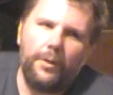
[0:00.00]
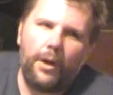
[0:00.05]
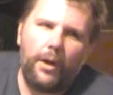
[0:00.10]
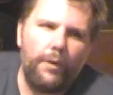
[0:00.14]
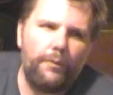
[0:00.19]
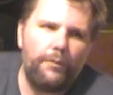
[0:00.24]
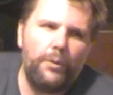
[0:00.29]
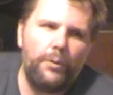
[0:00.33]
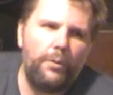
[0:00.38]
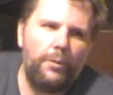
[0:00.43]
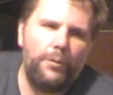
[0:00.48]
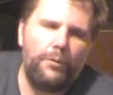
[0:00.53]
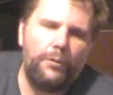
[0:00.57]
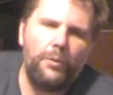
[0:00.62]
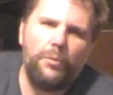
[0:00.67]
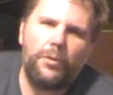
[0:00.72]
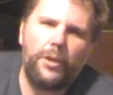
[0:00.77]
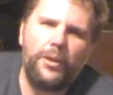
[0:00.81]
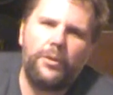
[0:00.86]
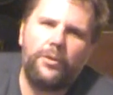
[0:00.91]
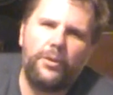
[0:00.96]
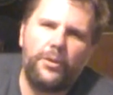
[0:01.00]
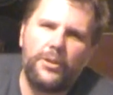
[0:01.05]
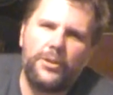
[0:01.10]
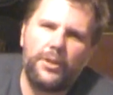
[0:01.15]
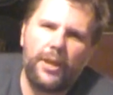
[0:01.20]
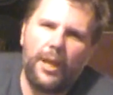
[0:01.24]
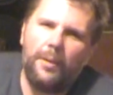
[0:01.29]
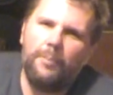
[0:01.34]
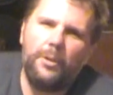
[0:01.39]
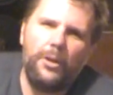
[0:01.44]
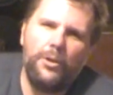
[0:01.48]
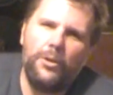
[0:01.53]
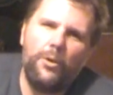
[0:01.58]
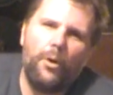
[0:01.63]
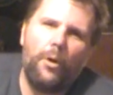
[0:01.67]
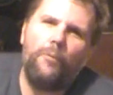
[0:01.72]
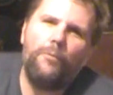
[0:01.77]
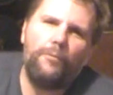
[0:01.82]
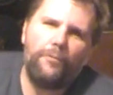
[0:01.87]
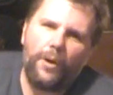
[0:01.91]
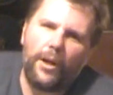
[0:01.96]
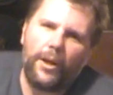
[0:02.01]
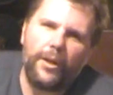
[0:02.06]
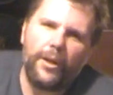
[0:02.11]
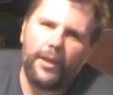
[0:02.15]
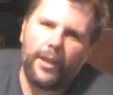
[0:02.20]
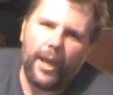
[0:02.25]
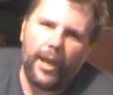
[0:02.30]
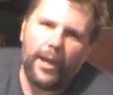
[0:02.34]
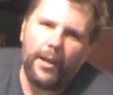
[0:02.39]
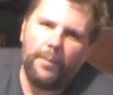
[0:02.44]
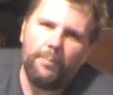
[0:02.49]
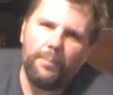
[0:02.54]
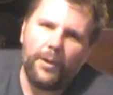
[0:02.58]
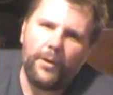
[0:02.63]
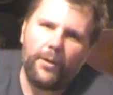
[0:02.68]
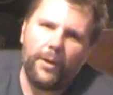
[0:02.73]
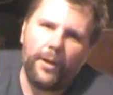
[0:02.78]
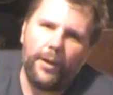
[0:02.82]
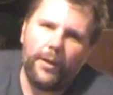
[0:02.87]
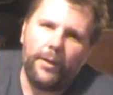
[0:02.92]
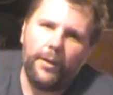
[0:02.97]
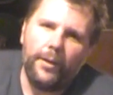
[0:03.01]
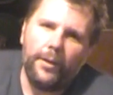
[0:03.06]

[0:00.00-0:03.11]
or if you think they're the same, then you don't fucking get it, period.